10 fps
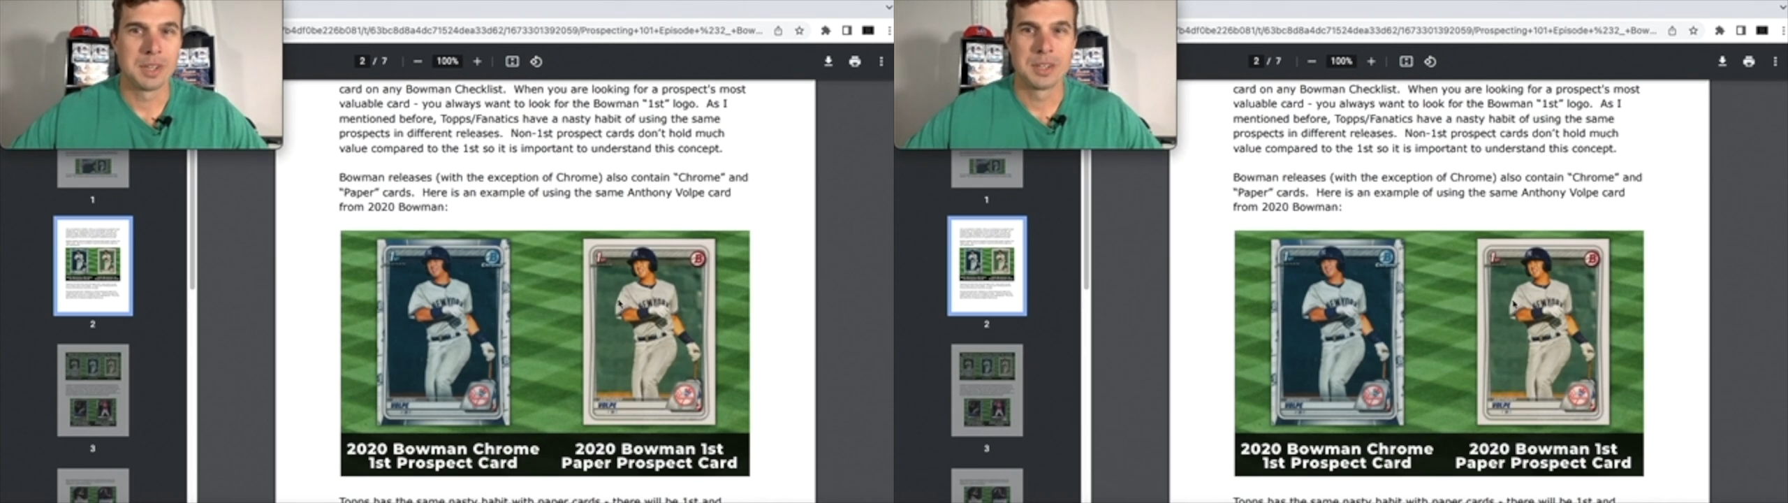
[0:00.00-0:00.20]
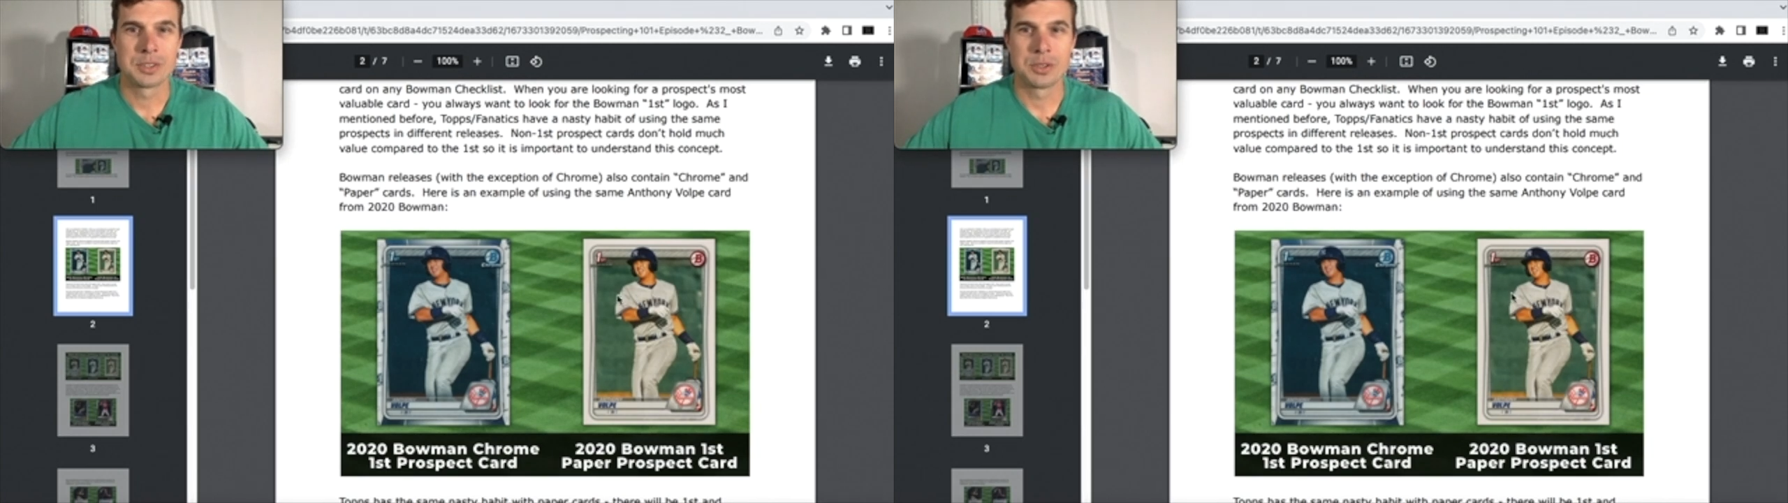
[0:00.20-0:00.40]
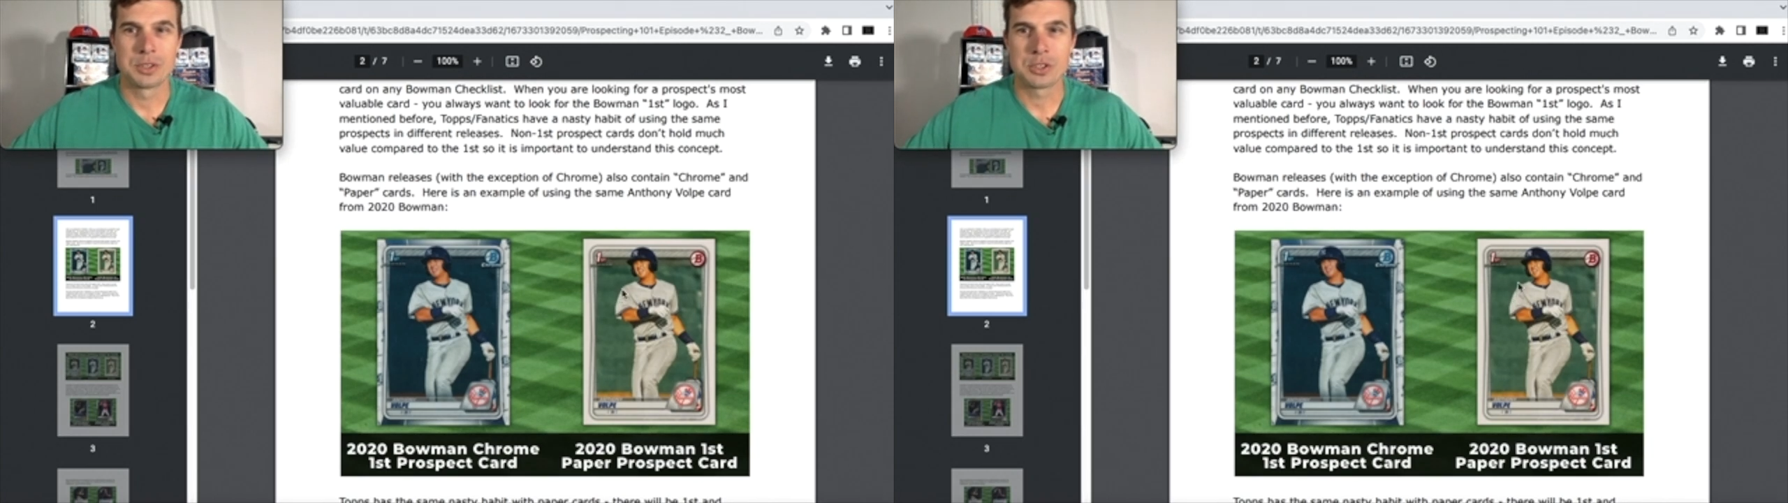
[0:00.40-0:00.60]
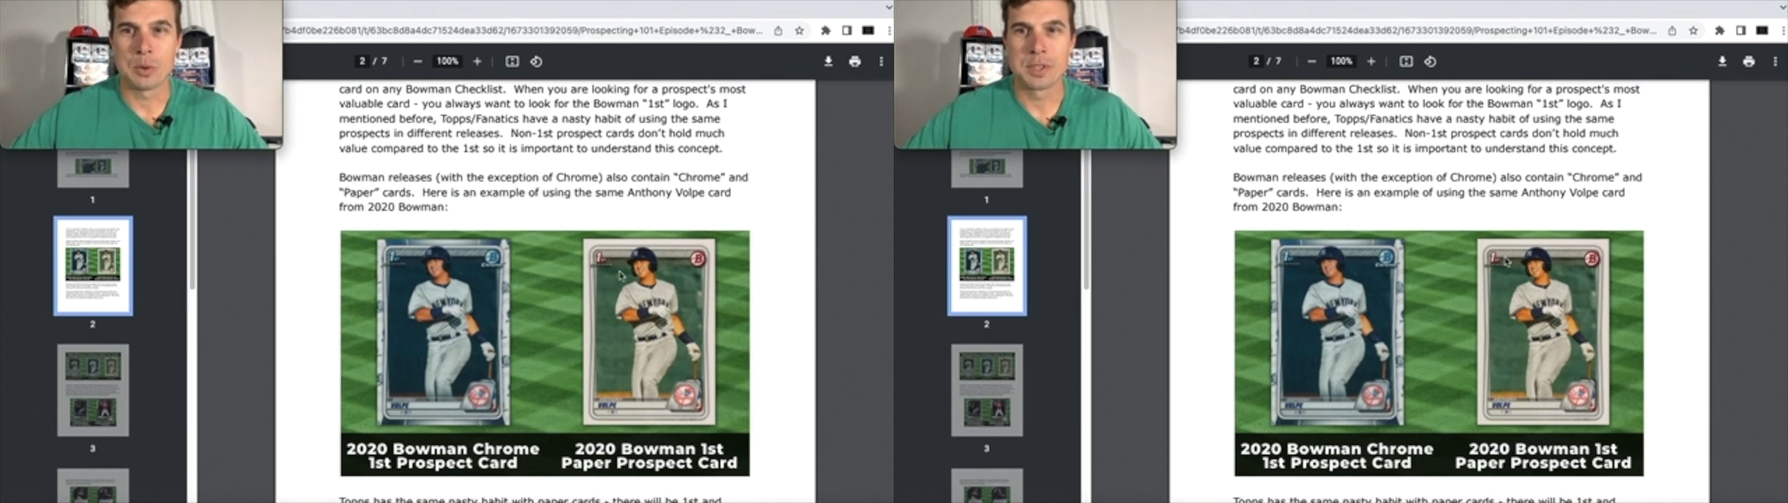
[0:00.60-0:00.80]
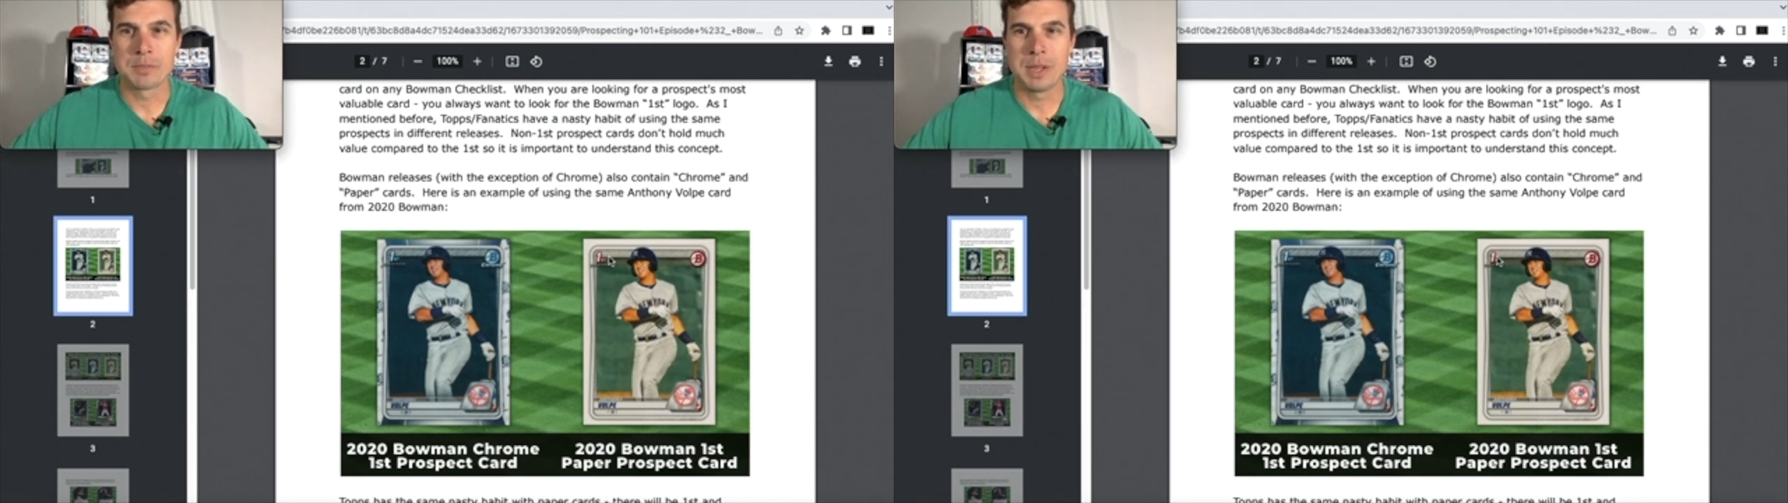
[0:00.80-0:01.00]
So just
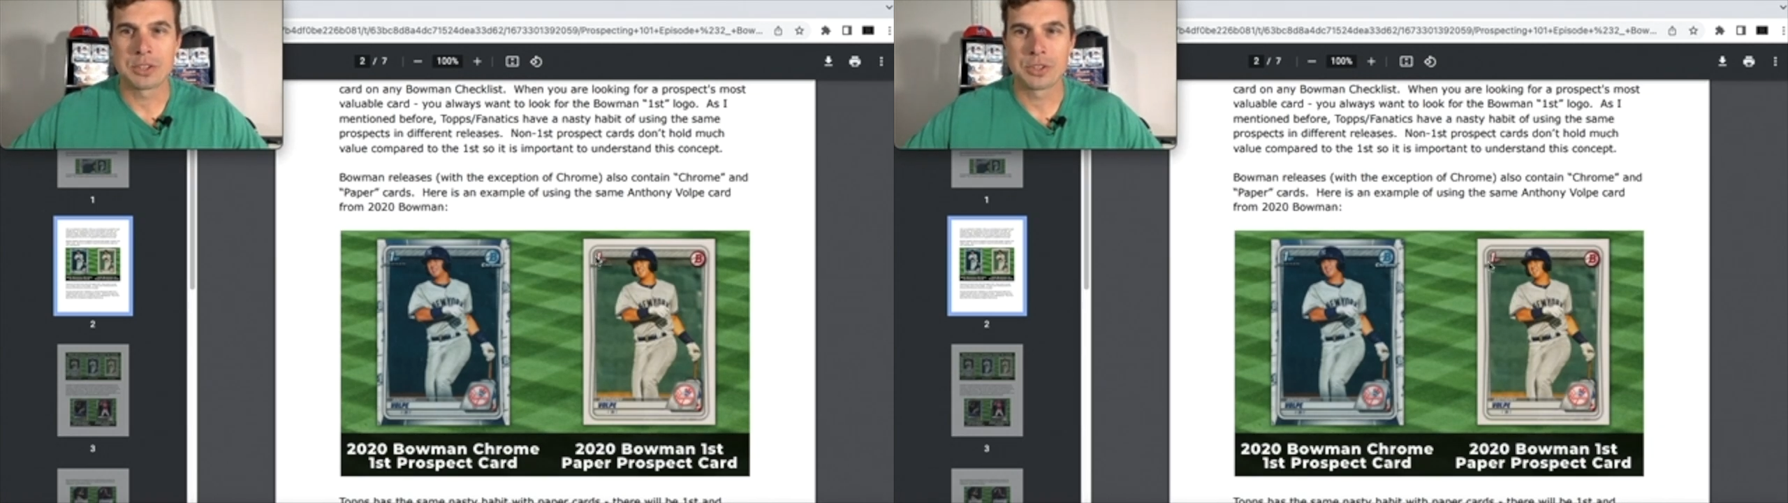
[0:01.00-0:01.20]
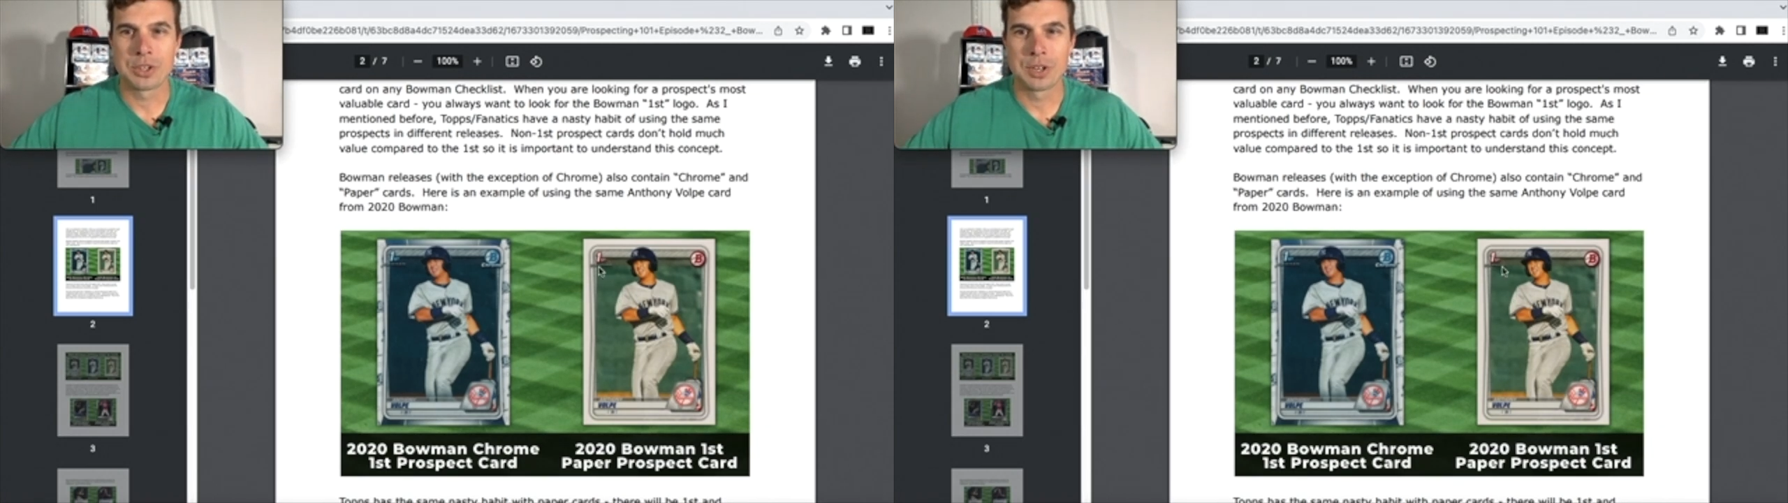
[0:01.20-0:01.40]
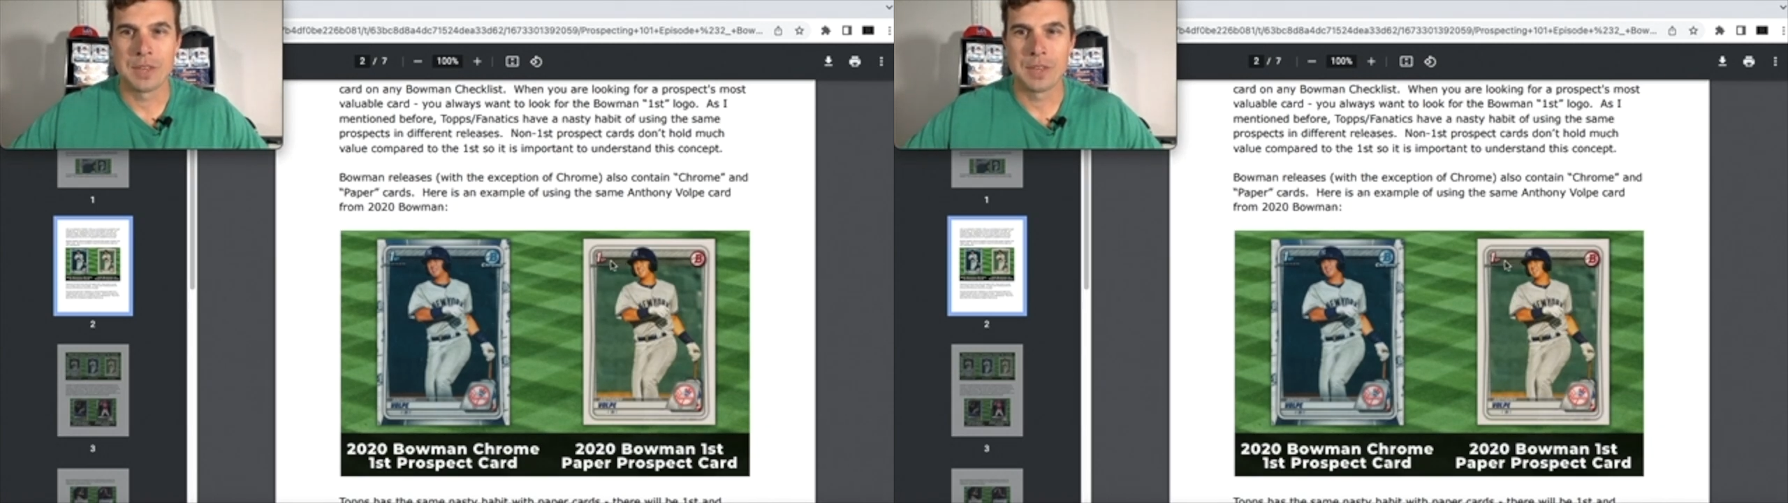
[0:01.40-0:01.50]
always make sure